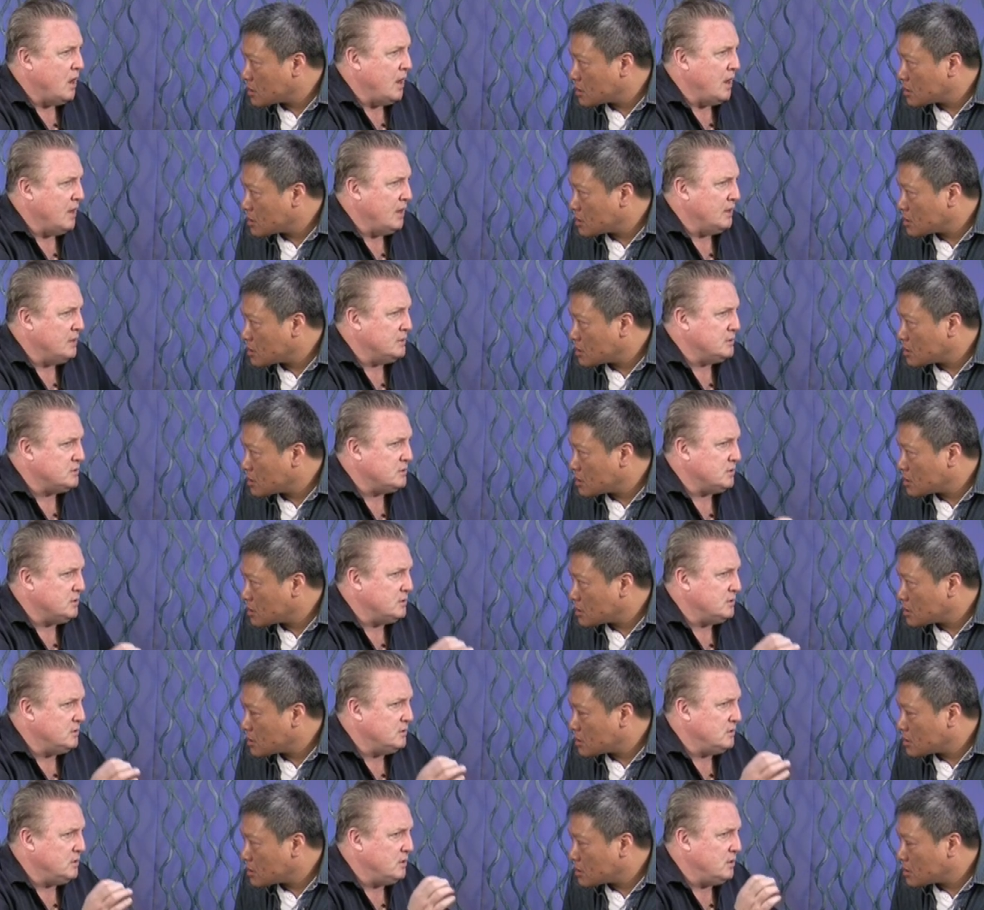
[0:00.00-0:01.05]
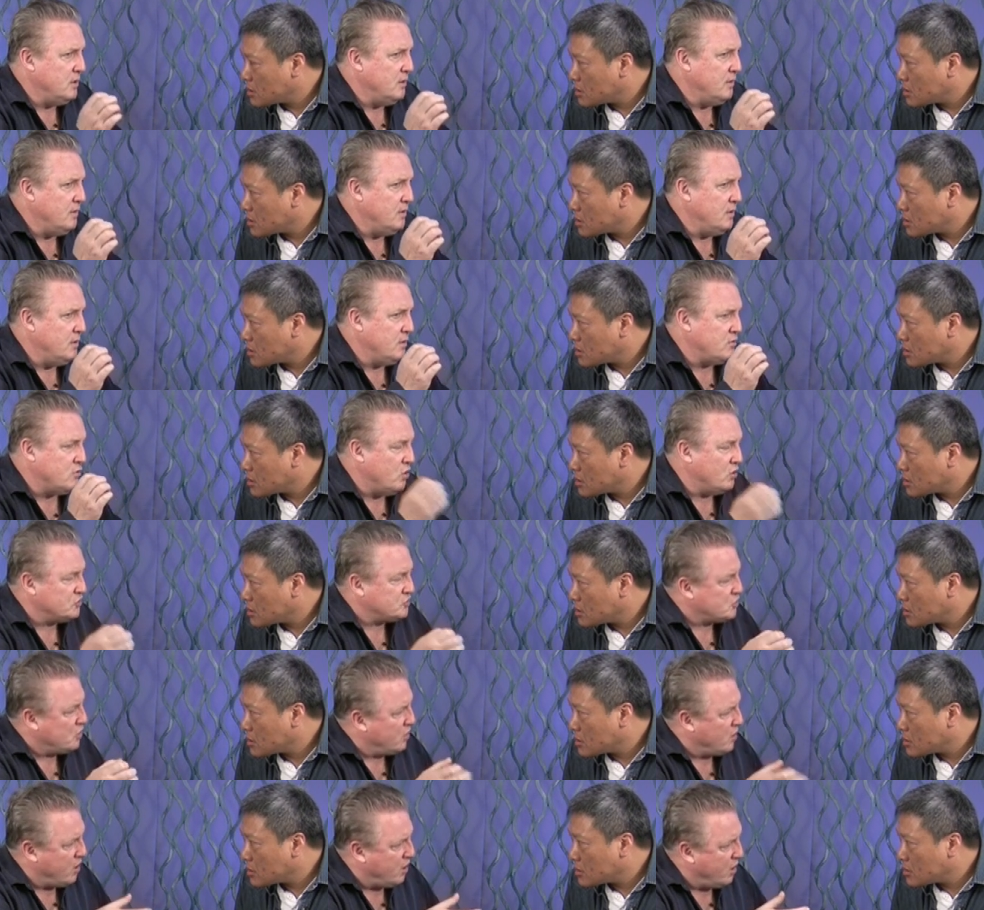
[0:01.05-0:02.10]
Speaker 1: And
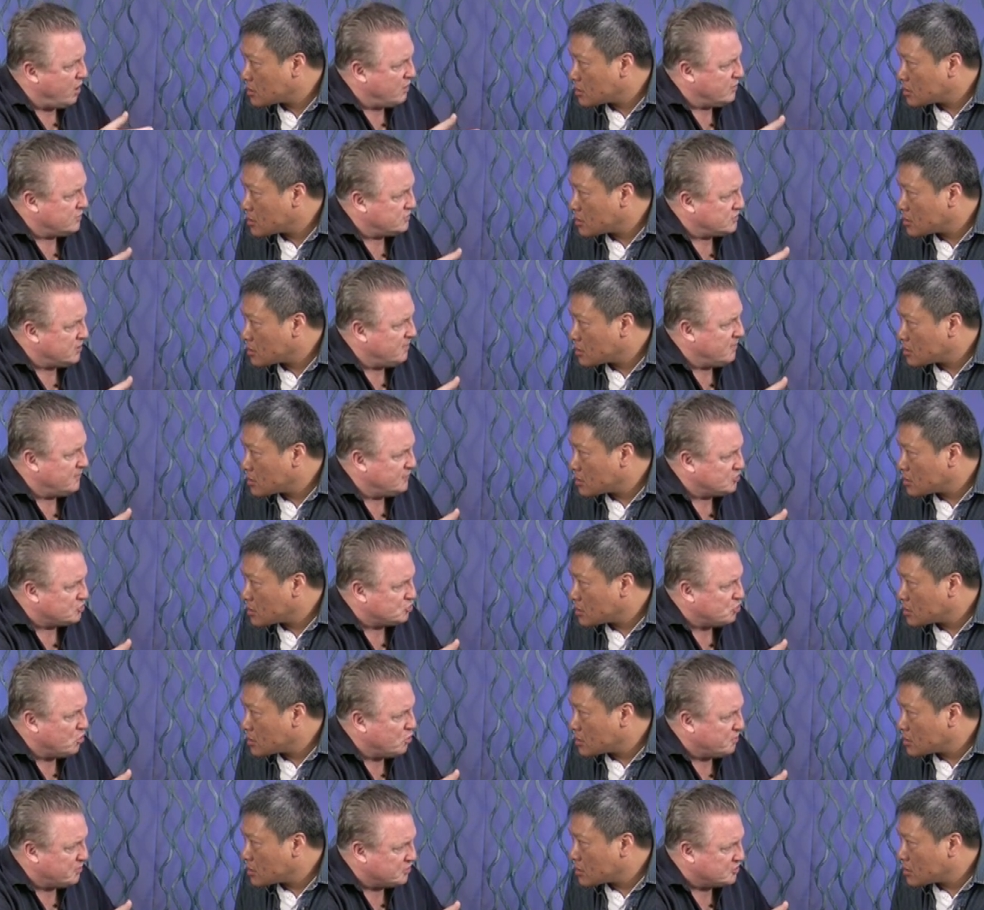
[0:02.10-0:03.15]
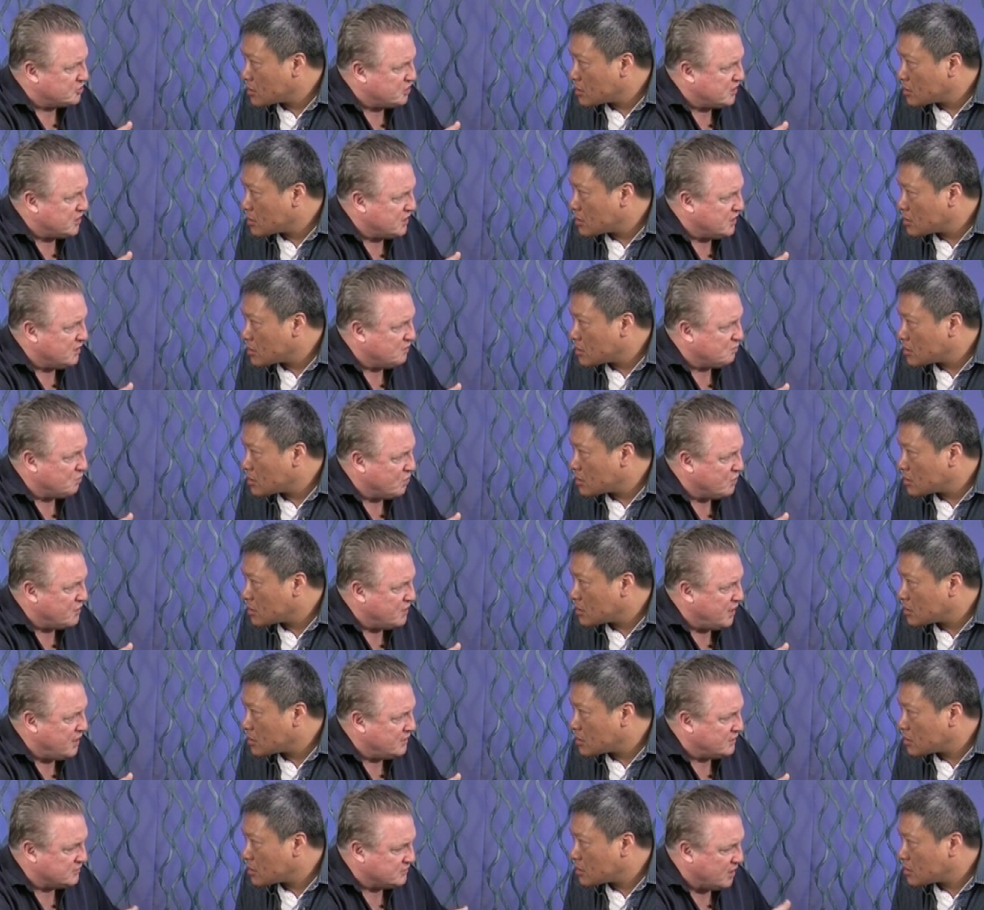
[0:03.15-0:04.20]
Custer heard some of his troopers singing it one
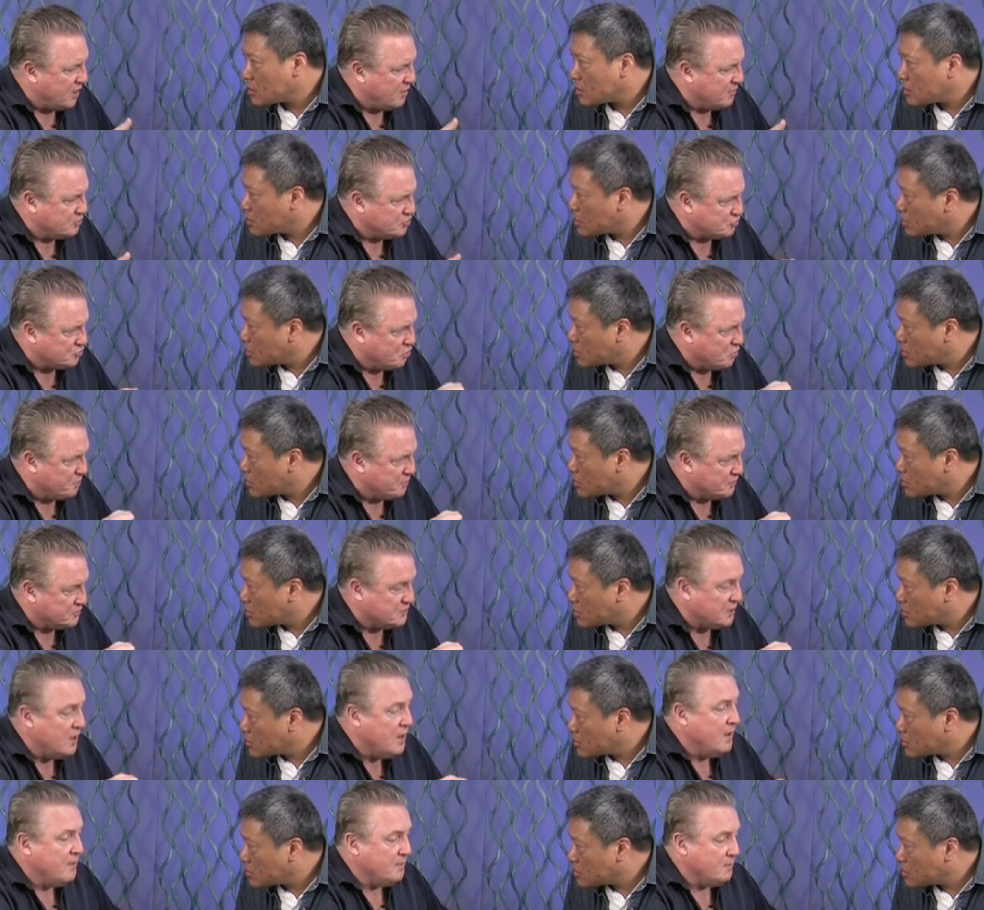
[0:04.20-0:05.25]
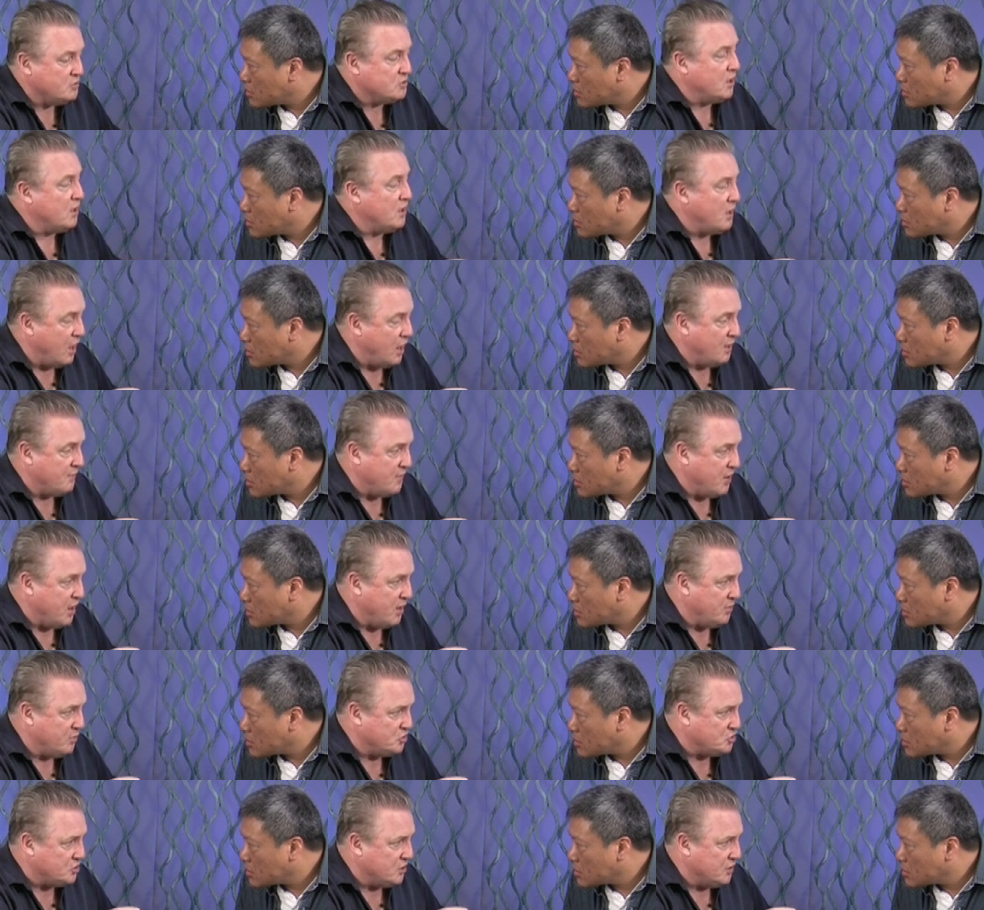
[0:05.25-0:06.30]
night, his Irish troopers. There was a lot of
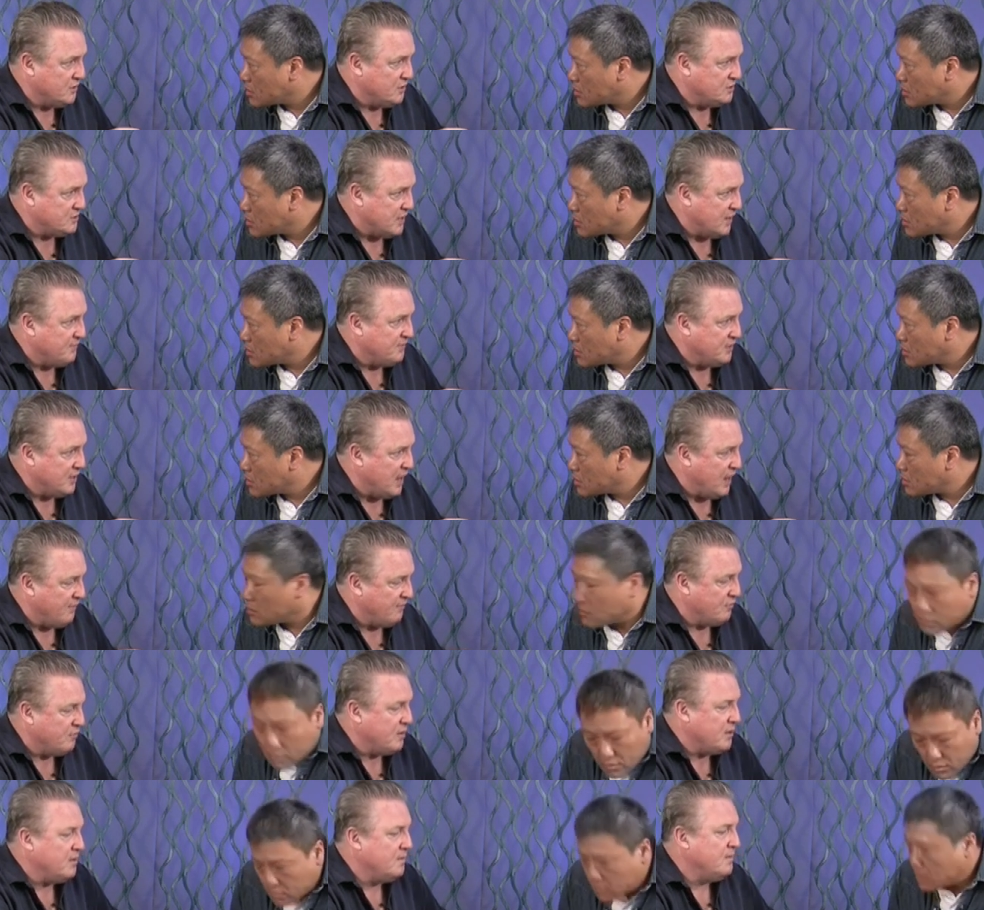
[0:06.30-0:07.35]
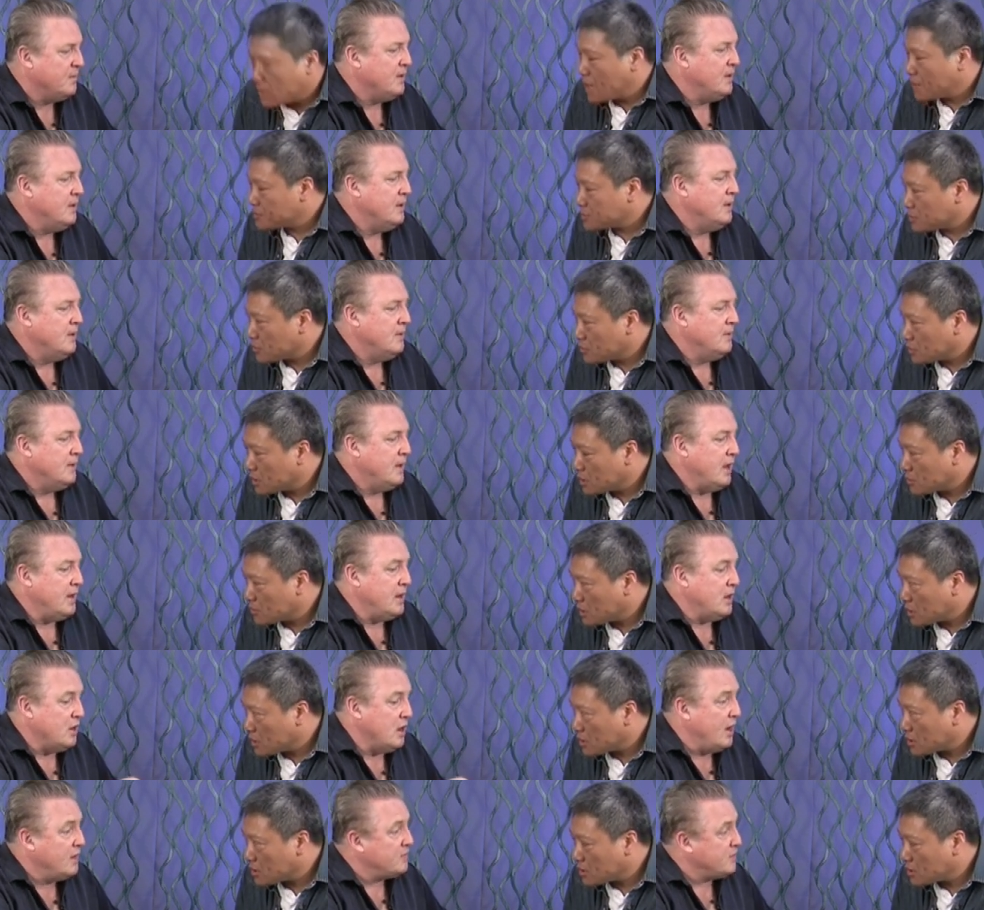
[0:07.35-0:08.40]
Irish in the Seventh Cavalry. Absolutely. And he
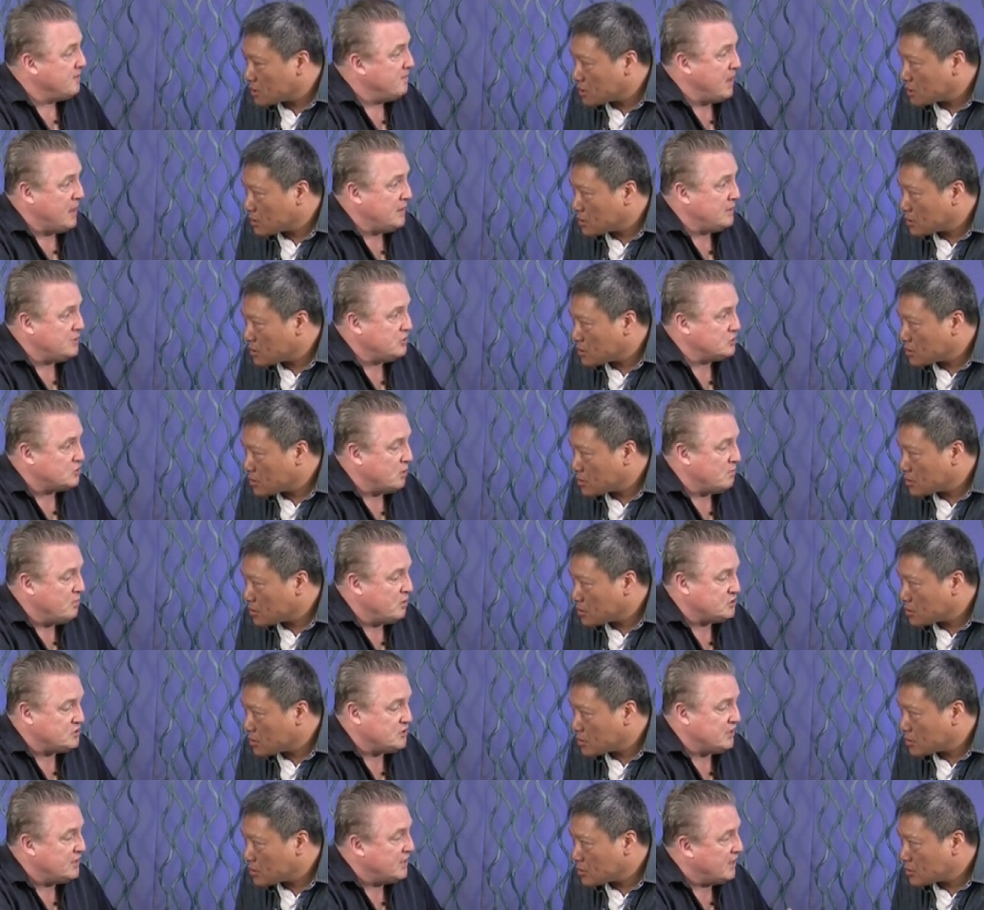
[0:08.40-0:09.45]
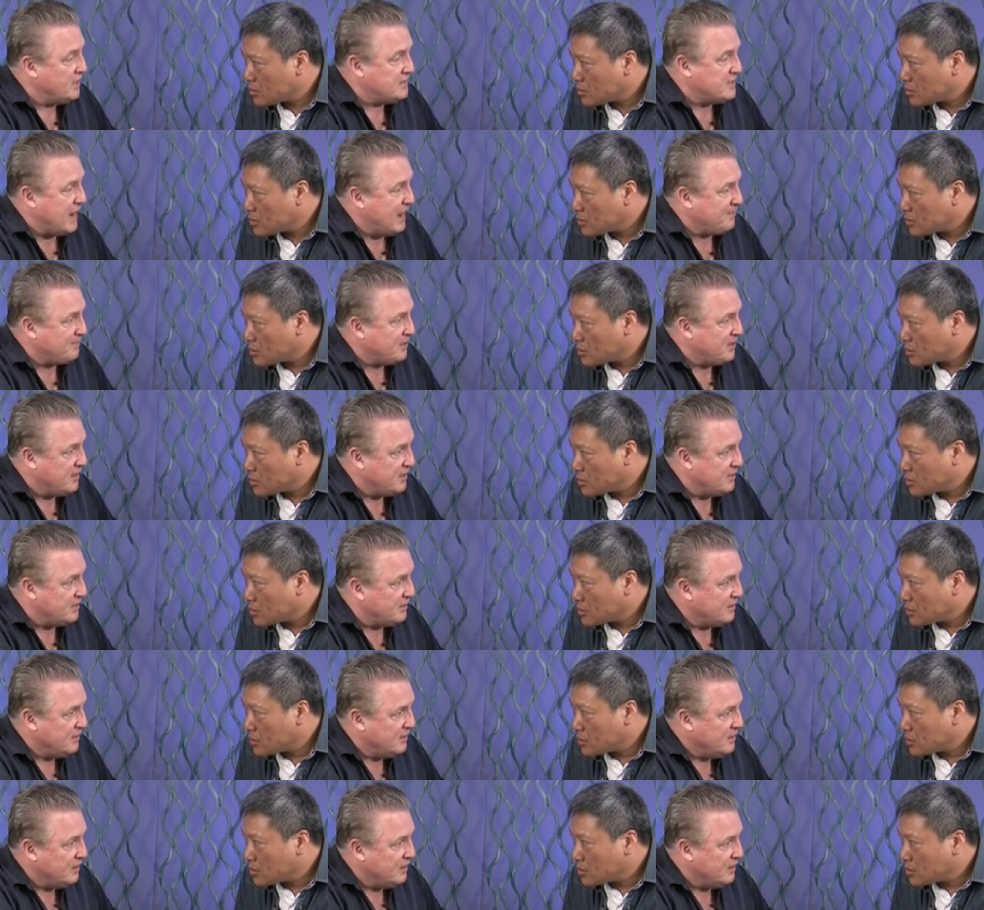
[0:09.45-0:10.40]
liked the melody so much that he adapted it